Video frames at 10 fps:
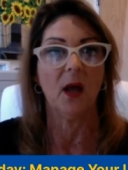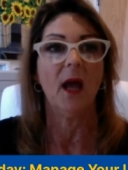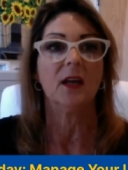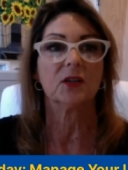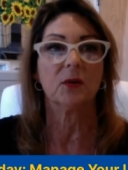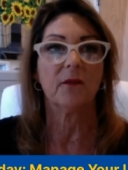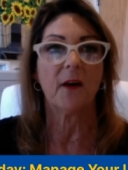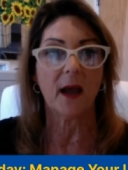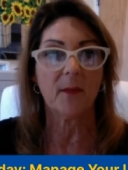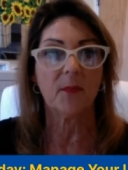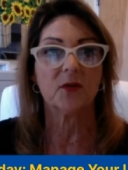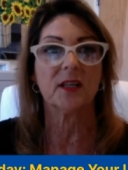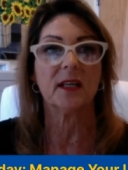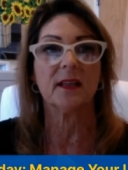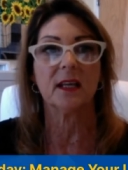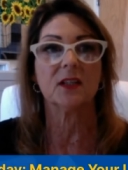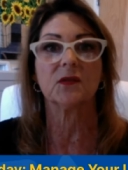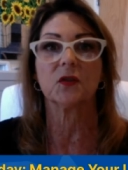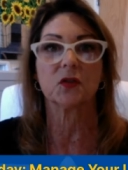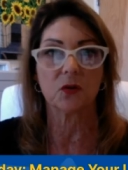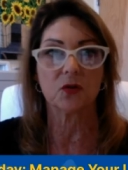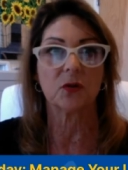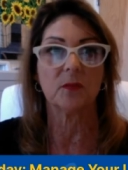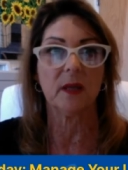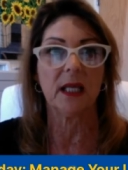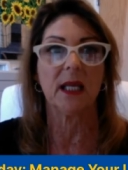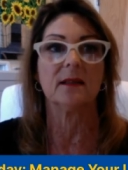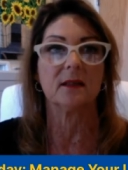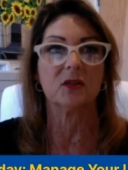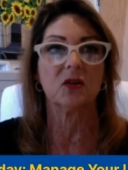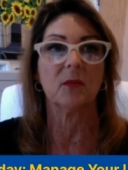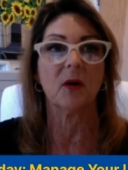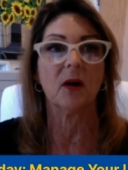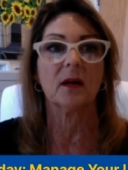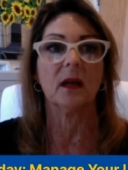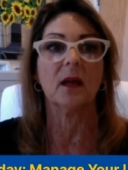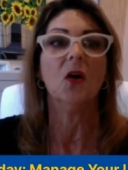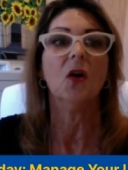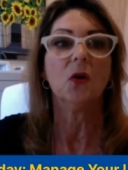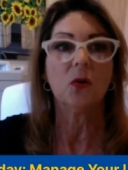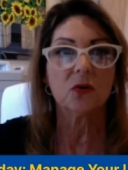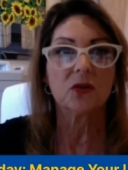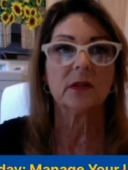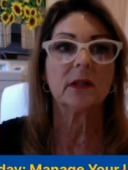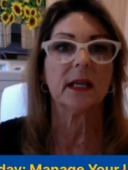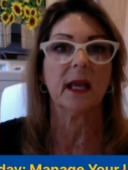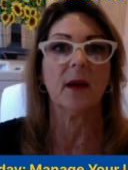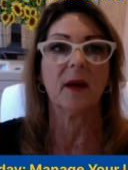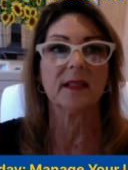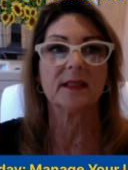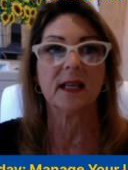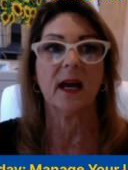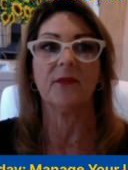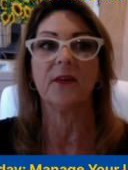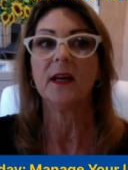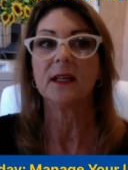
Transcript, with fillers: So, if I'm posting things for social media and digital marketing, who's looking at my stuff?